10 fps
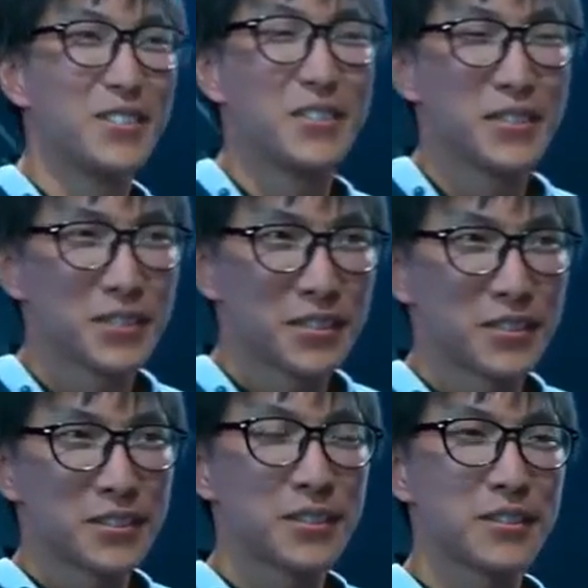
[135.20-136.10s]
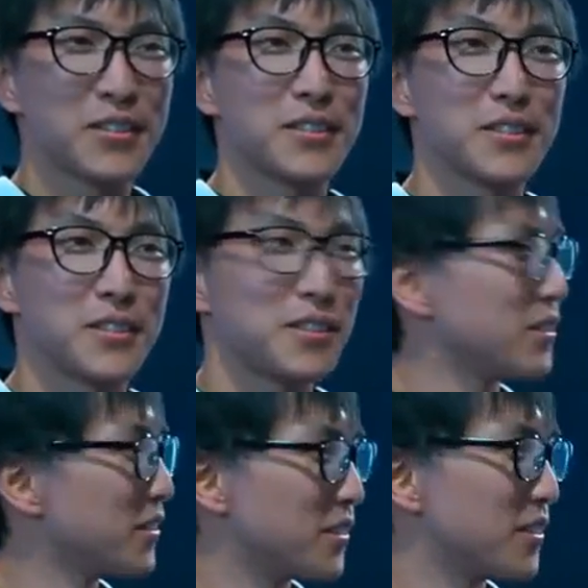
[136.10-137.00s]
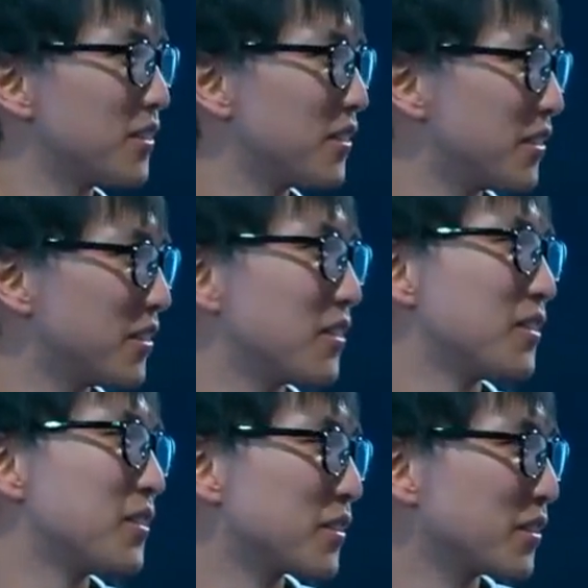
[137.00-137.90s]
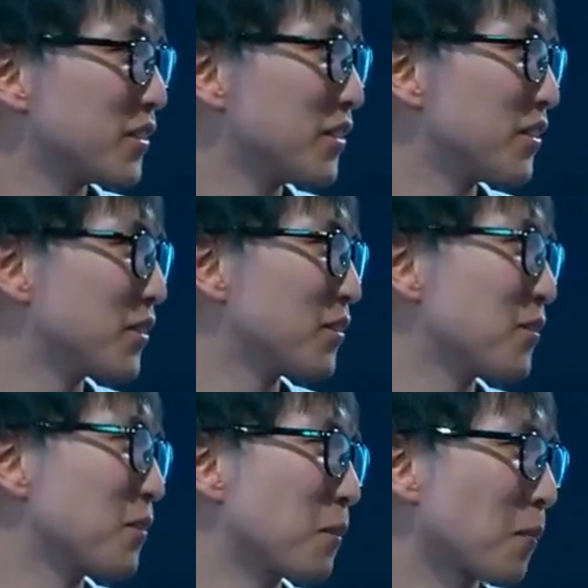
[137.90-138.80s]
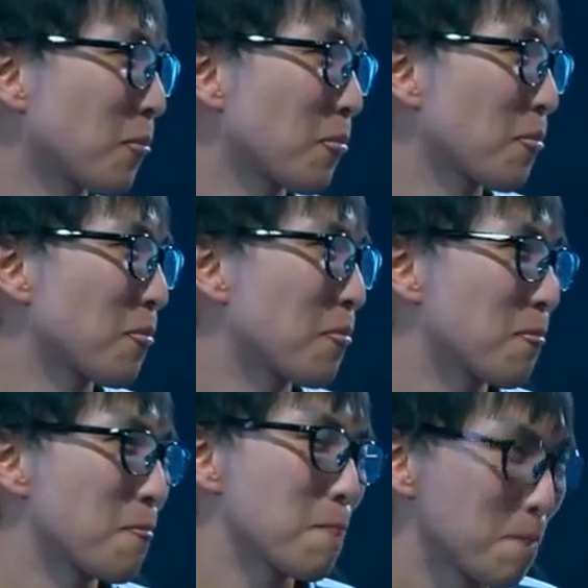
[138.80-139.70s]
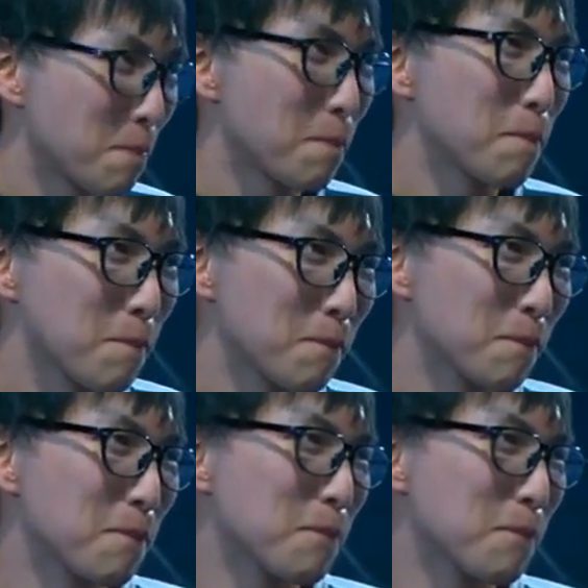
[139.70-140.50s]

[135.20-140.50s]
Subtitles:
(not speaking)